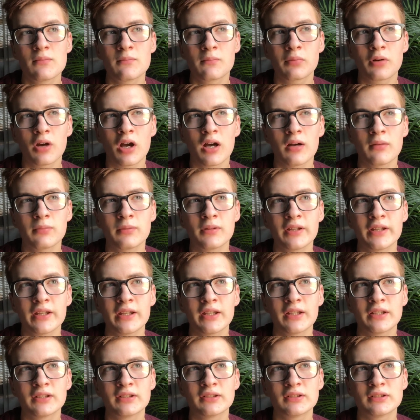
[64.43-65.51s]

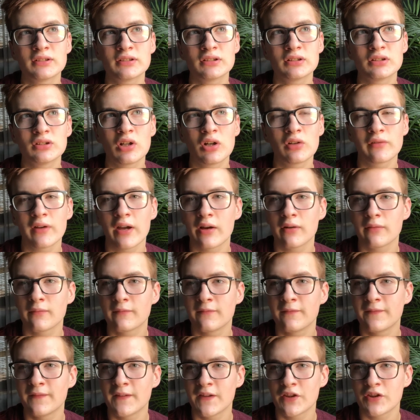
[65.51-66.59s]
probably around
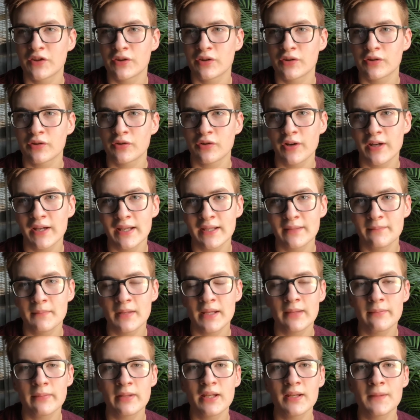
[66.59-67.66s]
fifth grade,
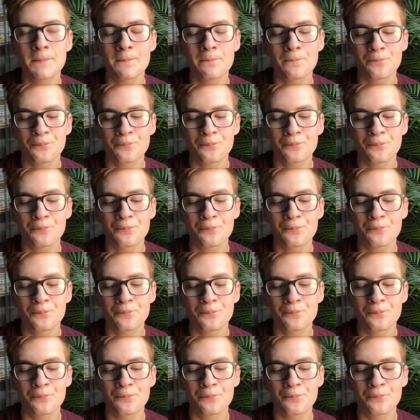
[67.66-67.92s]
maybe.